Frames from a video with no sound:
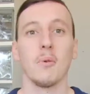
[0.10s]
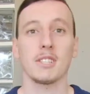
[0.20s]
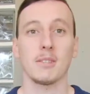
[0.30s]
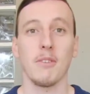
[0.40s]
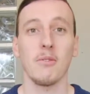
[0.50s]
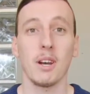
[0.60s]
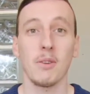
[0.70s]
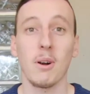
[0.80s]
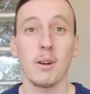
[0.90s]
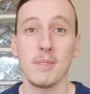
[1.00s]
What's up everyone,
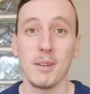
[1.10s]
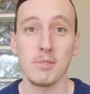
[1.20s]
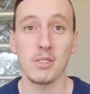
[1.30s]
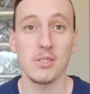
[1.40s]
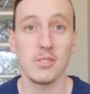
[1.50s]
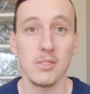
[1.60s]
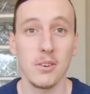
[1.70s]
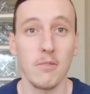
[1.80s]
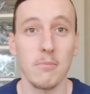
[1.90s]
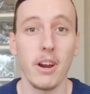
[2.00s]
and welcome to episode
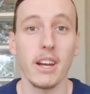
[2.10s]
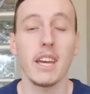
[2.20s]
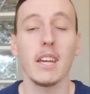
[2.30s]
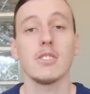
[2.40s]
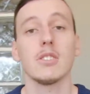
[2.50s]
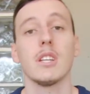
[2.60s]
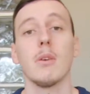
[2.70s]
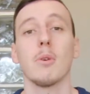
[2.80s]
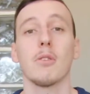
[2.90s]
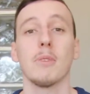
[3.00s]
2 of Brain Gains.
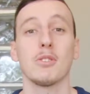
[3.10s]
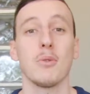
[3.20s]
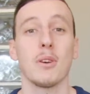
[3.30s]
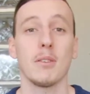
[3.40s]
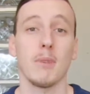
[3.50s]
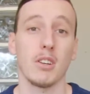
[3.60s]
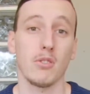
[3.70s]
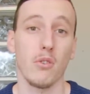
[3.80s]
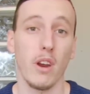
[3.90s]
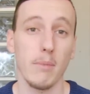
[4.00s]
Today we're going to be talking
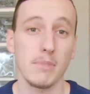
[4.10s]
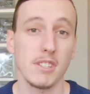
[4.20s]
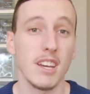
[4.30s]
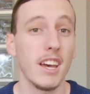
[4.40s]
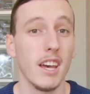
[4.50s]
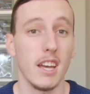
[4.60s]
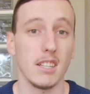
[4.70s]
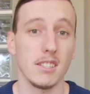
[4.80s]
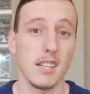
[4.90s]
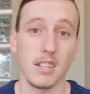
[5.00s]
about reps
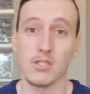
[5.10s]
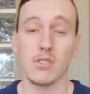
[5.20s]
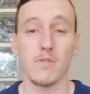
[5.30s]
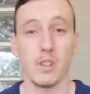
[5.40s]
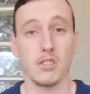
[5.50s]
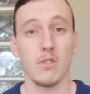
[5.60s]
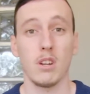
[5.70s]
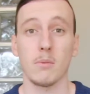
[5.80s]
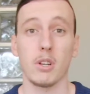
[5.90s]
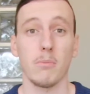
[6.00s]
and sets. So first of
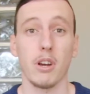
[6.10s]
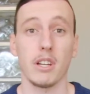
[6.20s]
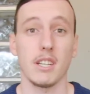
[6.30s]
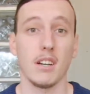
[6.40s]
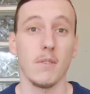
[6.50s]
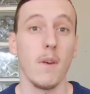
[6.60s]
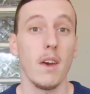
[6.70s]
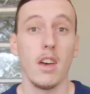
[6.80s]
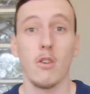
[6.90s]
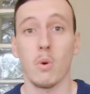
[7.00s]
all, I'm going to break down
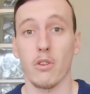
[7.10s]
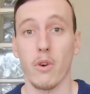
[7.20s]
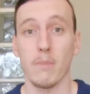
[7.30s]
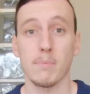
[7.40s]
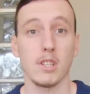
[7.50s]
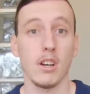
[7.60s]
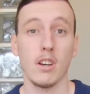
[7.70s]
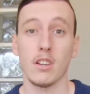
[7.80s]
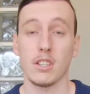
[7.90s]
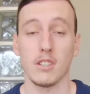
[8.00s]
what reps
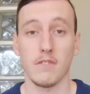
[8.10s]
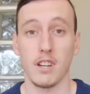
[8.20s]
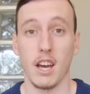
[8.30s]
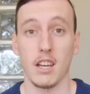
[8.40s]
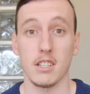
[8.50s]
are, different